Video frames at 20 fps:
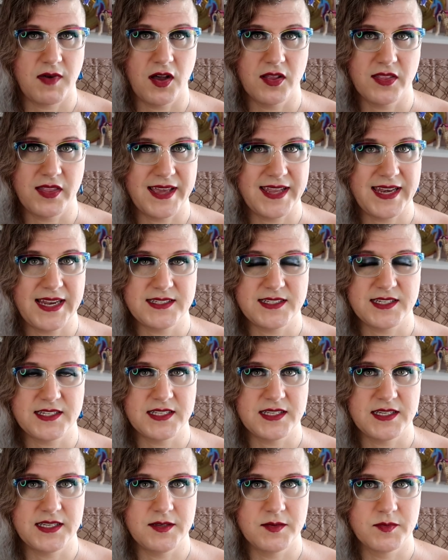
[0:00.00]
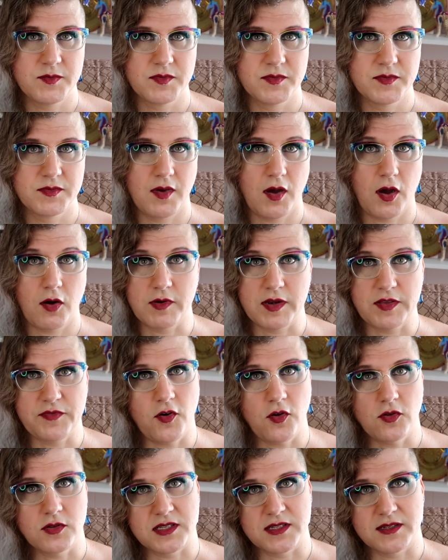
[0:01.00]
online entity already
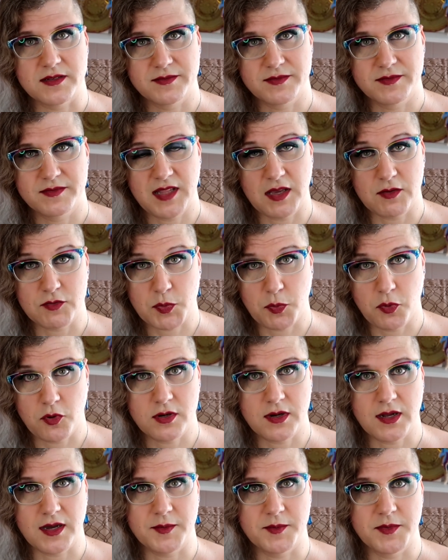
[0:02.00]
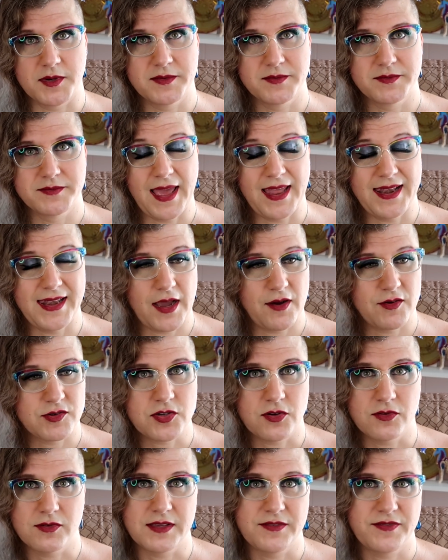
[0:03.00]
folded. That was Pornhub. And now it's
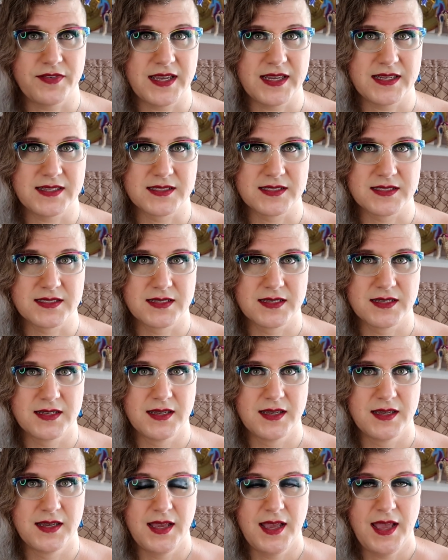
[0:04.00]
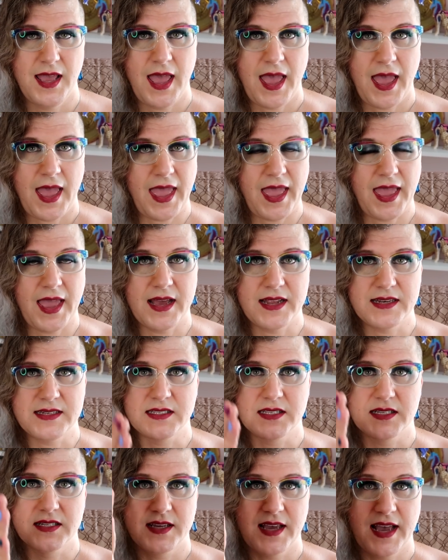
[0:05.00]
OnlyFans.
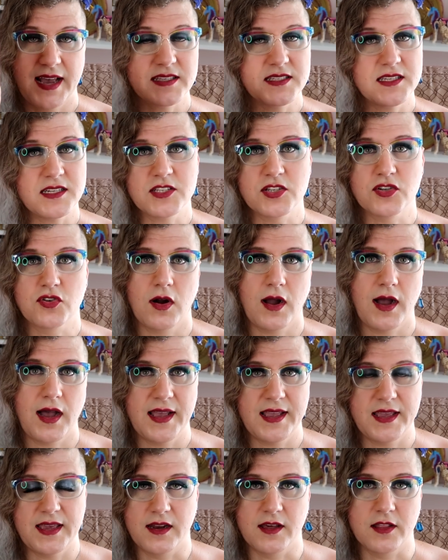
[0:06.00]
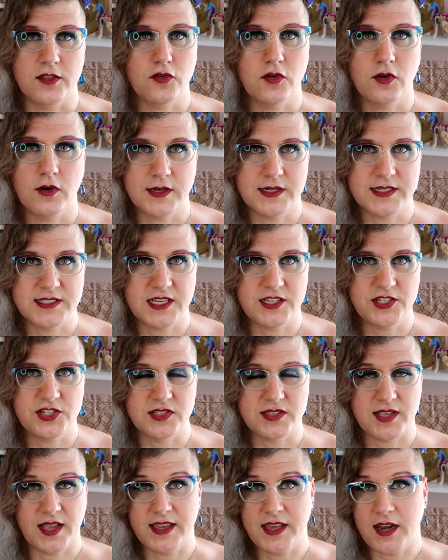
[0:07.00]
And Exodus Cry and other
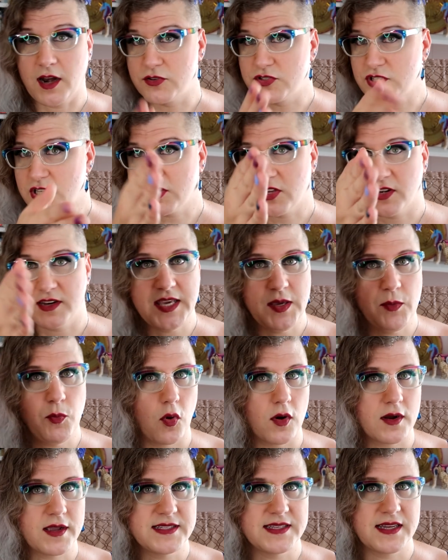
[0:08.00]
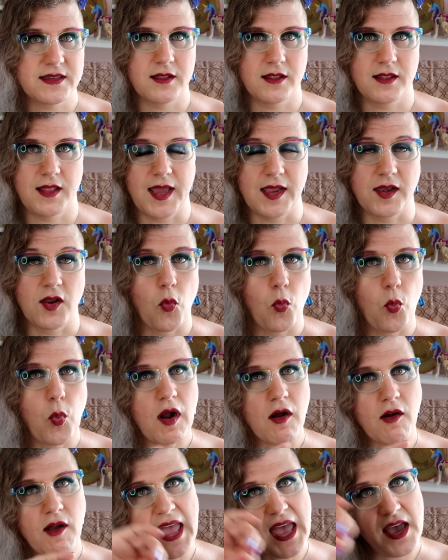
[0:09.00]
organizations like it are just going to keep working down the line.
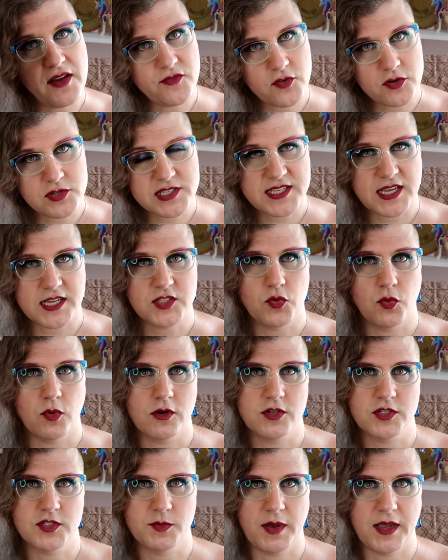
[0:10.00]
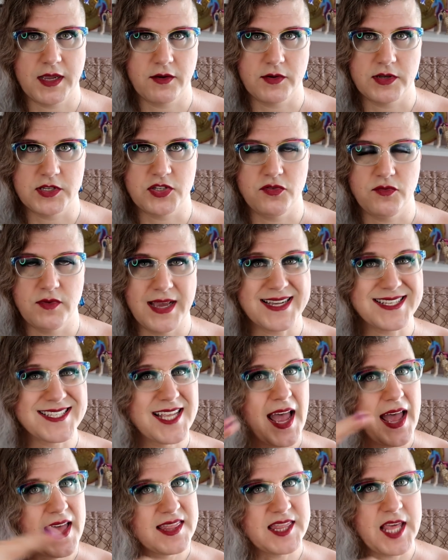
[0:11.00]
Wherever sex workers migrate to next,
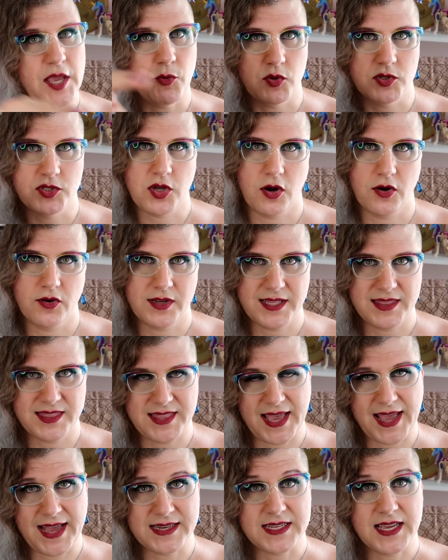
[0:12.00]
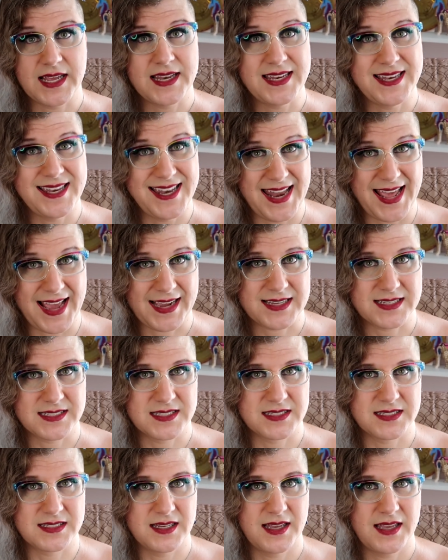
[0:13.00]
they will target that
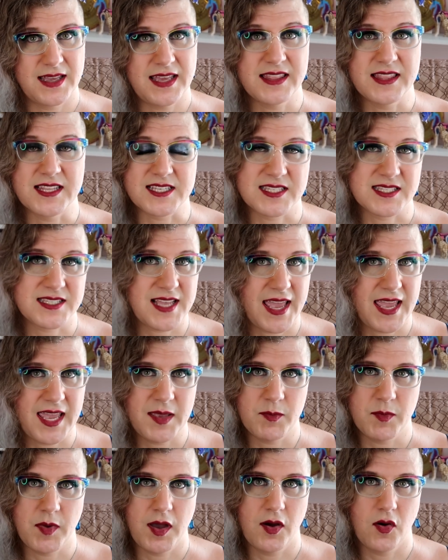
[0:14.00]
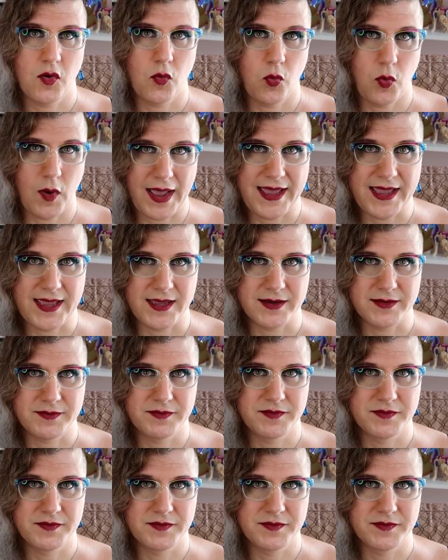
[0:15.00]
next in the same way.